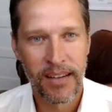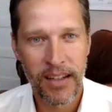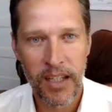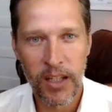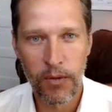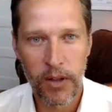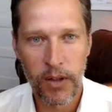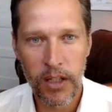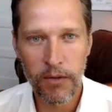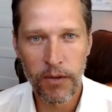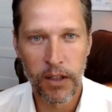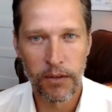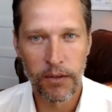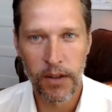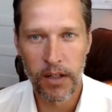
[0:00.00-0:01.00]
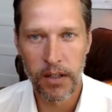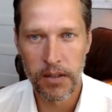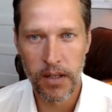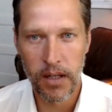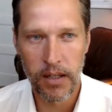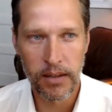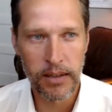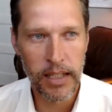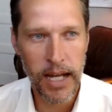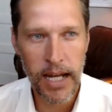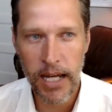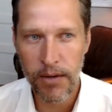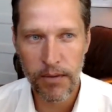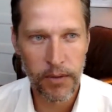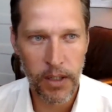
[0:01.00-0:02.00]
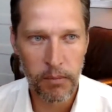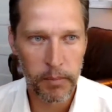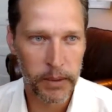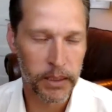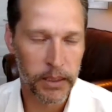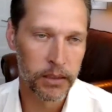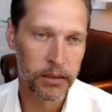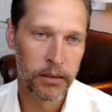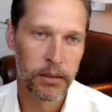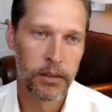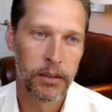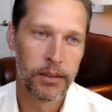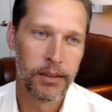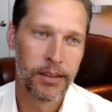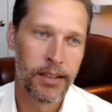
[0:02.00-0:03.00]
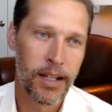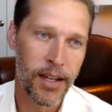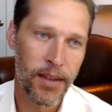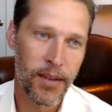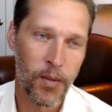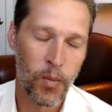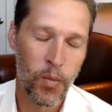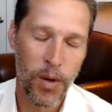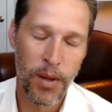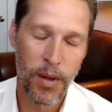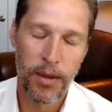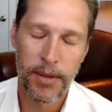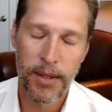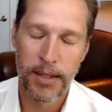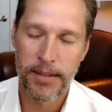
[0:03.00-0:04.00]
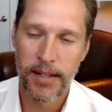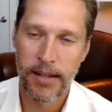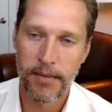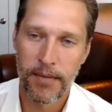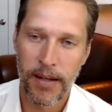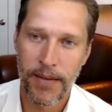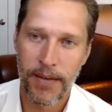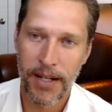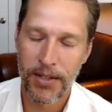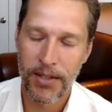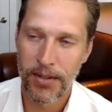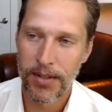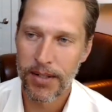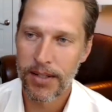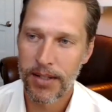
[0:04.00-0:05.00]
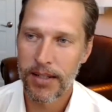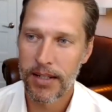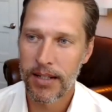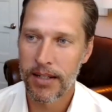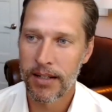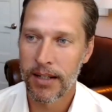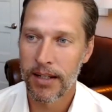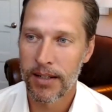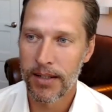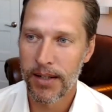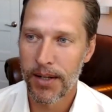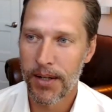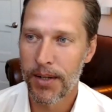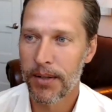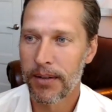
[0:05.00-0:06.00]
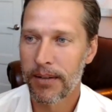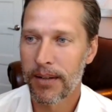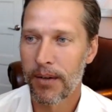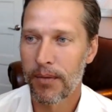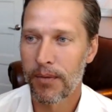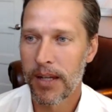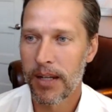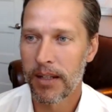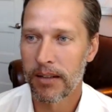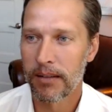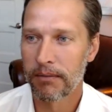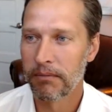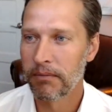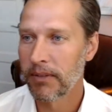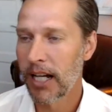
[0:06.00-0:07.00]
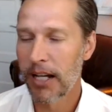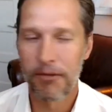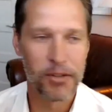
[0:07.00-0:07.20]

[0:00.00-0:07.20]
Even if it is a live company, one of the things I've actually seen and done, I've taken live